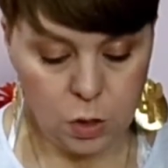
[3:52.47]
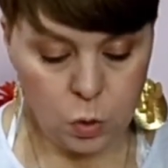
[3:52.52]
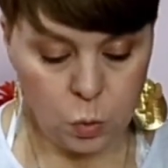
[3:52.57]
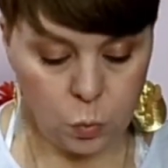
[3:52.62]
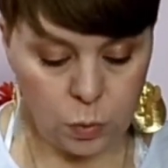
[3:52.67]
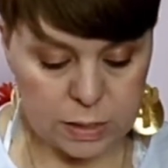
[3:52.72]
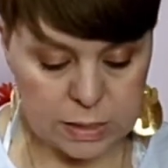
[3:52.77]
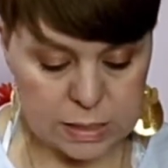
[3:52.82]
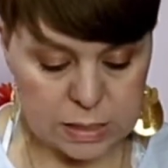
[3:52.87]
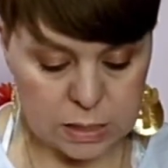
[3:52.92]

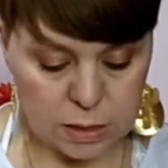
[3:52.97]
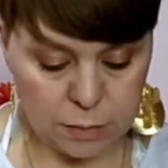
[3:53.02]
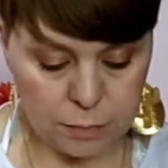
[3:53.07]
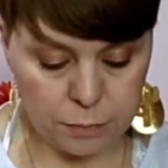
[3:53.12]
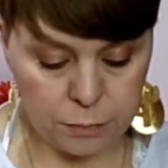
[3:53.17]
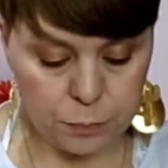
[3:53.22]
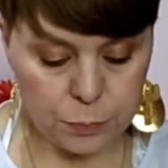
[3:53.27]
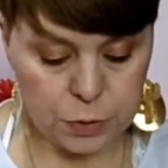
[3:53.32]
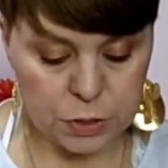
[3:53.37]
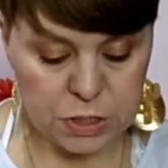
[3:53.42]
wisdom,
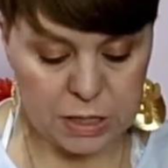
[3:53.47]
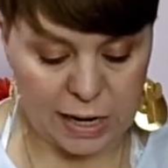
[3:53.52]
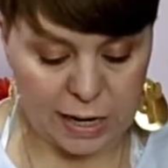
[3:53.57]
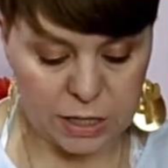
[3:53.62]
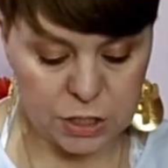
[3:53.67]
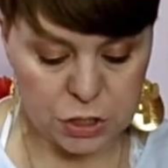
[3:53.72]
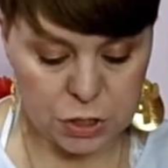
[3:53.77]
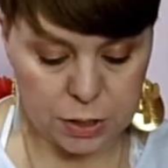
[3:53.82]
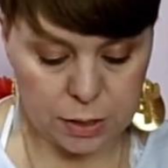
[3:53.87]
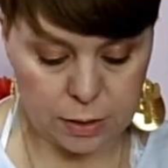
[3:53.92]

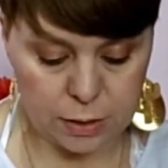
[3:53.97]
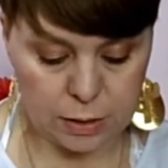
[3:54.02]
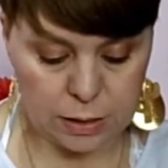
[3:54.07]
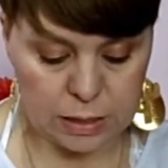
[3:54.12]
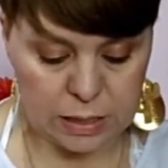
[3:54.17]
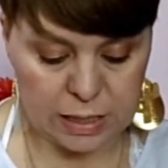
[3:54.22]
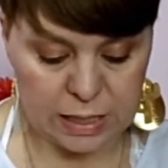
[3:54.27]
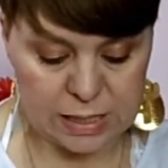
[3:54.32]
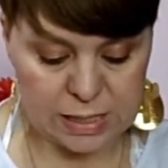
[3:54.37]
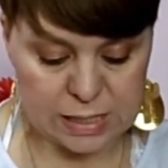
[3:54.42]
protection,
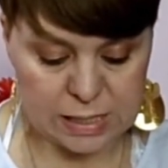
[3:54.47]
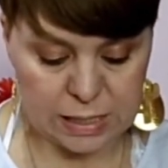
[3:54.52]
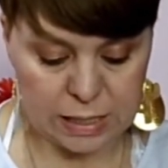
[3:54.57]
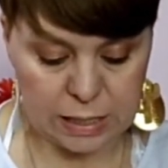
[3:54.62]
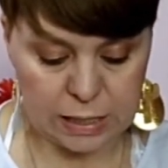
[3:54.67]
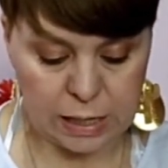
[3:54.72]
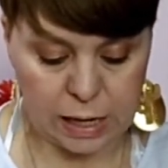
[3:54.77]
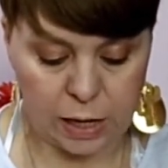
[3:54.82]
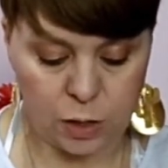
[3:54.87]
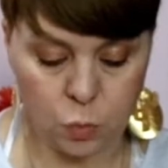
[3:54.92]

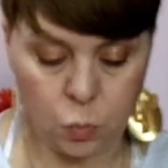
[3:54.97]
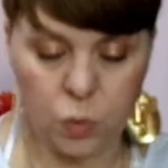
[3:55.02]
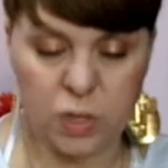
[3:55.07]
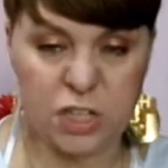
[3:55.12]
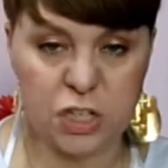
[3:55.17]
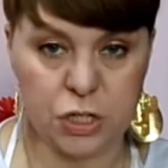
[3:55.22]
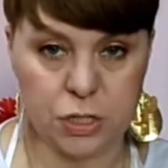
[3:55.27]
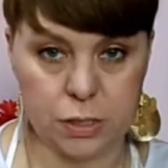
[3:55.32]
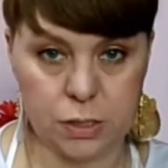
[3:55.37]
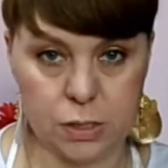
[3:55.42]
cleansing, and
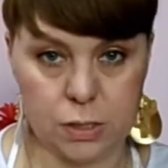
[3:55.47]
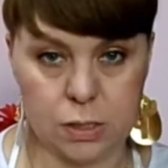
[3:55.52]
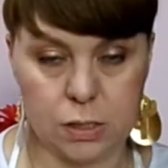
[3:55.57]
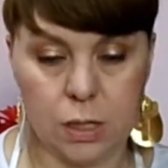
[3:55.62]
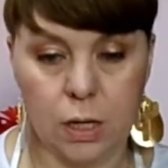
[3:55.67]
wishes.